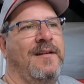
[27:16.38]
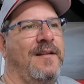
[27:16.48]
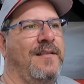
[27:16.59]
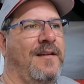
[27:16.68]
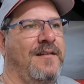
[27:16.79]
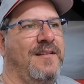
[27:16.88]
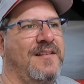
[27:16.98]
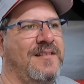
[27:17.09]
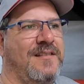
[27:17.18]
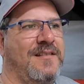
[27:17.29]
And I thought,
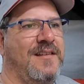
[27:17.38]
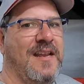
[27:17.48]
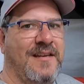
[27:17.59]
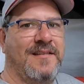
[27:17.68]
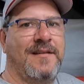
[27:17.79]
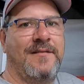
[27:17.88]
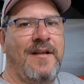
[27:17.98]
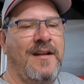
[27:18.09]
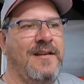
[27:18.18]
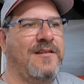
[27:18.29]
this stinks.
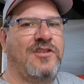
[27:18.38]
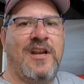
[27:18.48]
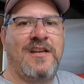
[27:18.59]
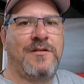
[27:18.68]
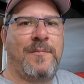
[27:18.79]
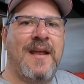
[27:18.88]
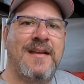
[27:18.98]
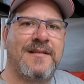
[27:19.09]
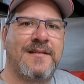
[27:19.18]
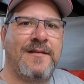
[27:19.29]
I need to change a
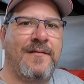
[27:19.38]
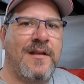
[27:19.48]
pace.